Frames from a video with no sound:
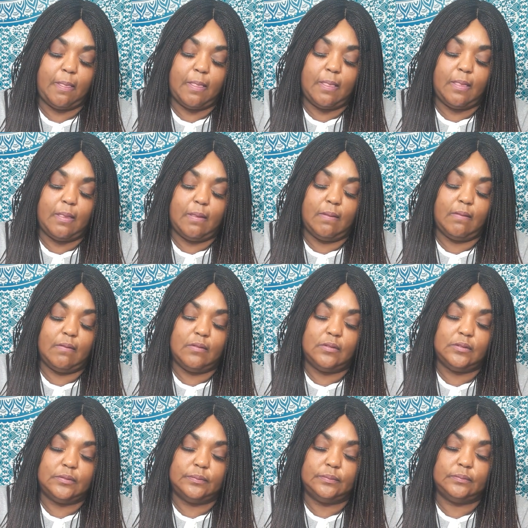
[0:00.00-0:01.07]

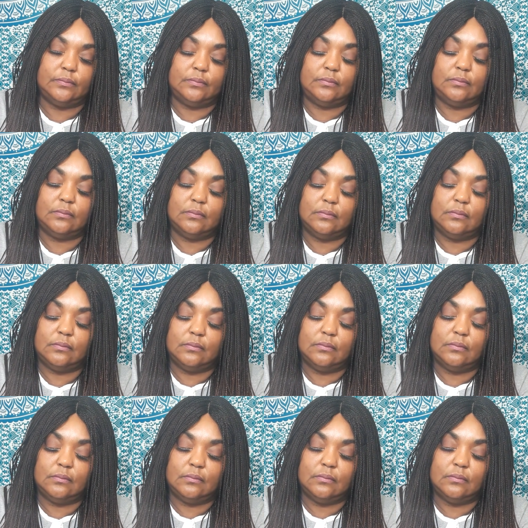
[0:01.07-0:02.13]

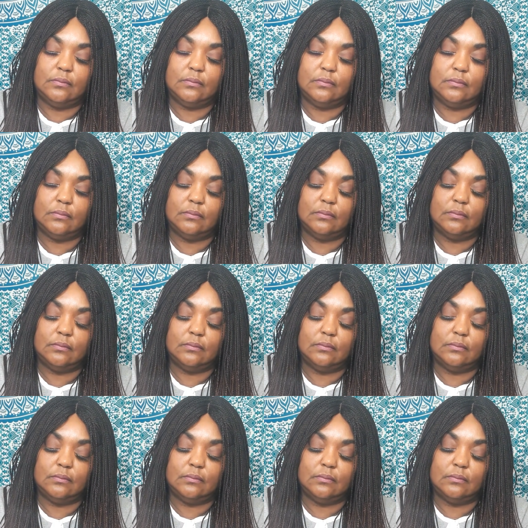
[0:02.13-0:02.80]
(silence)